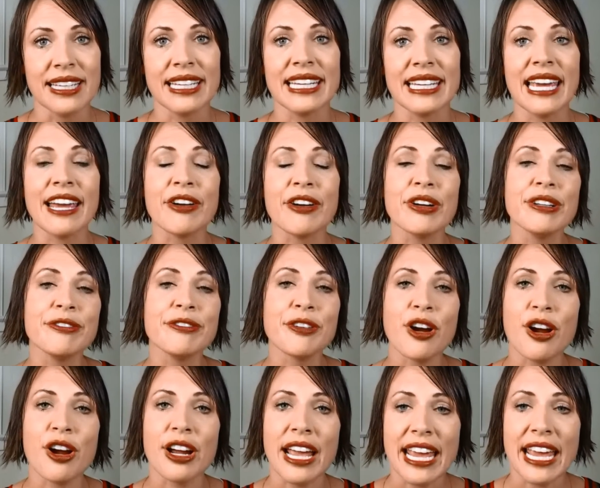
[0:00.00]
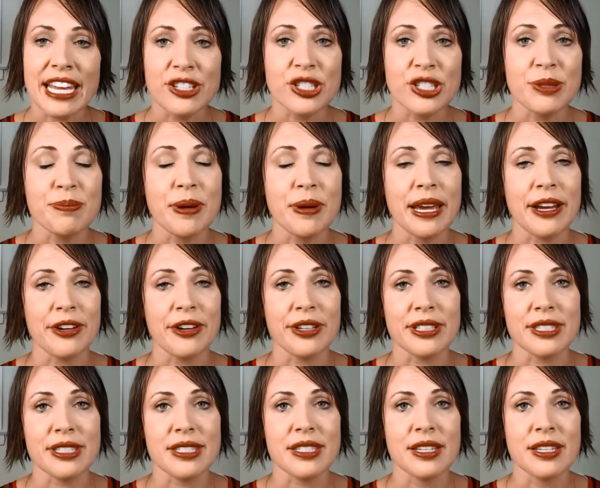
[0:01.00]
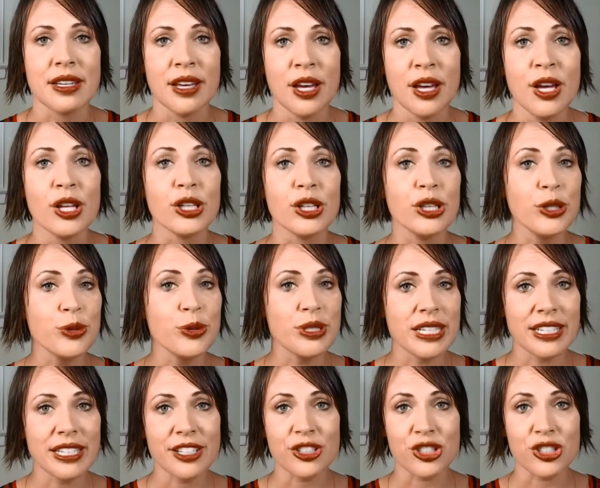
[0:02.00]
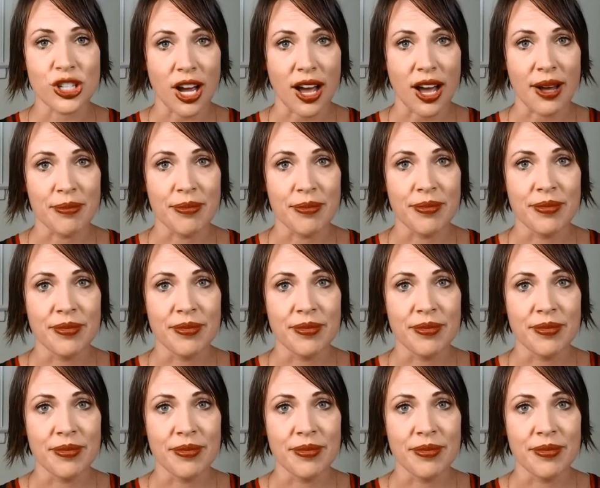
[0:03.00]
caring for our aging parents, losing a job.